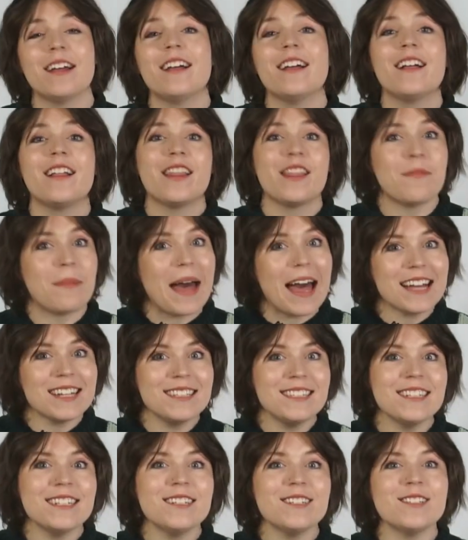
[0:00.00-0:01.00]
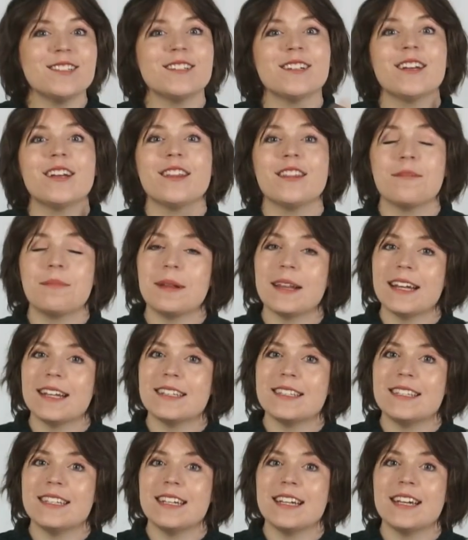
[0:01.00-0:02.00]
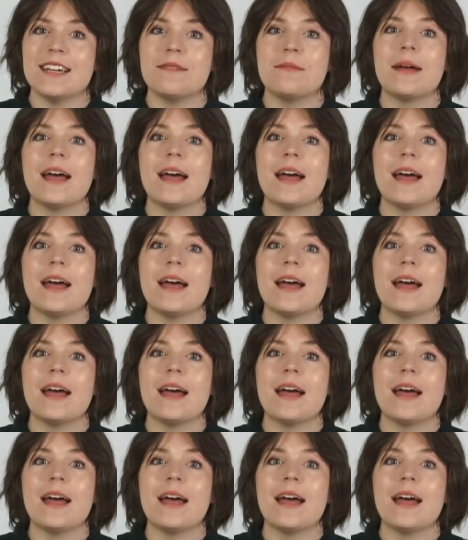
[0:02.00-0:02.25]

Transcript: the backstitch, the plain seam,